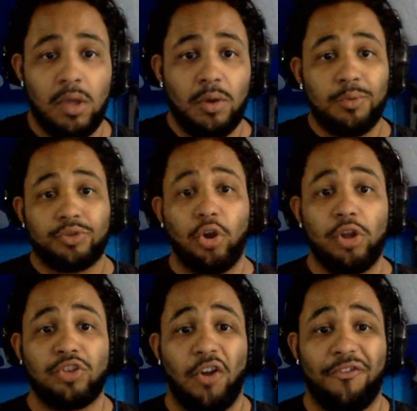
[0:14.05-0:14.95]
What's going on,
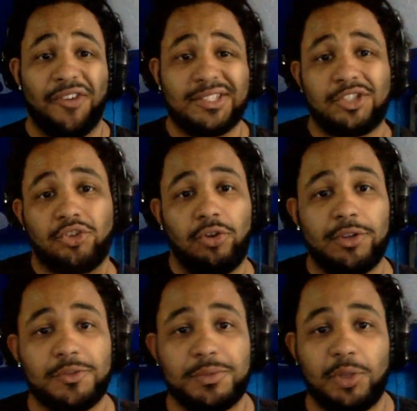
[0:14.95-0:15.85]
Top Fans? It's Chris
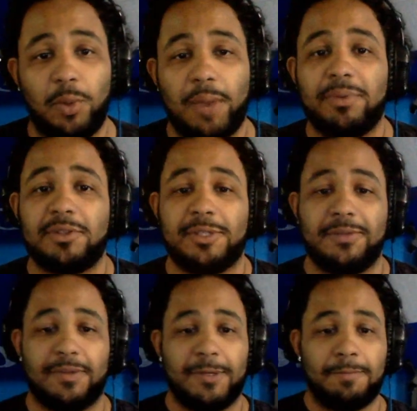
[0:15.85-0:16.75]
from SWAEVE
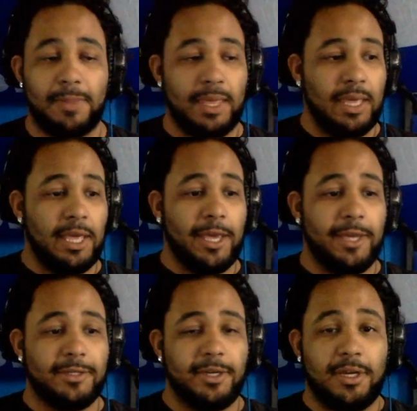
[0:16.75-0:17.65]
TV,
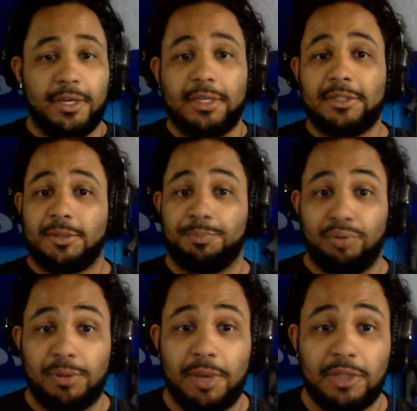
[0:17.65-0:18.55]
and it's the
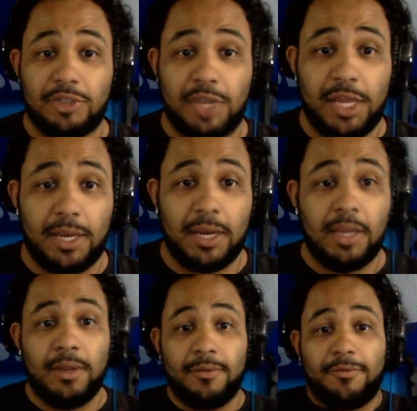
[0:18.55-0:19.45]
pre-match chat
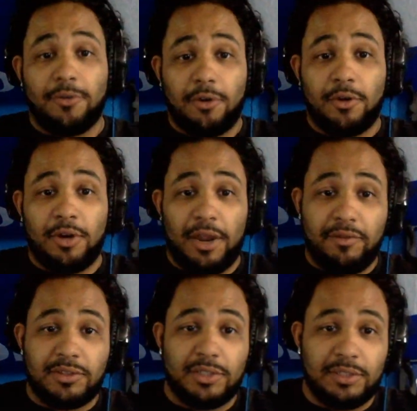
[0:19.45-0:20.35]
for
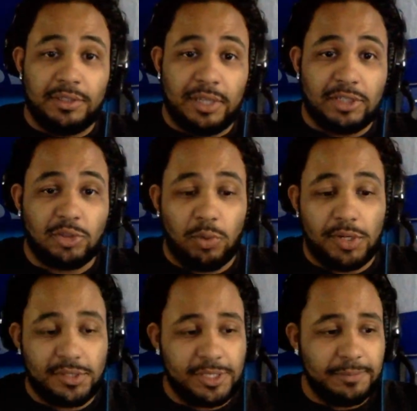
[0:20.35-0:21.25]
Everton and
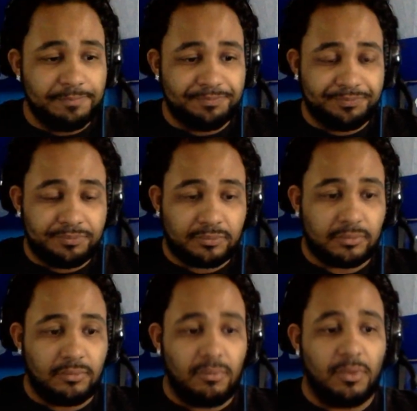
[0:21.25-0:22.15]
Swansea.
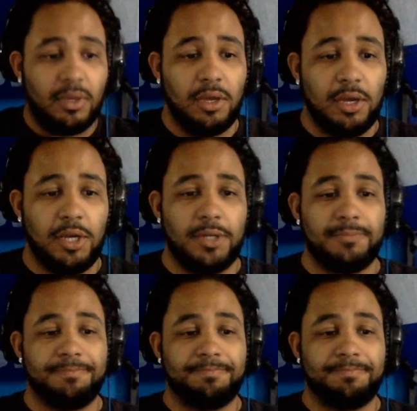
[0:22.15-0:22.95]
Um,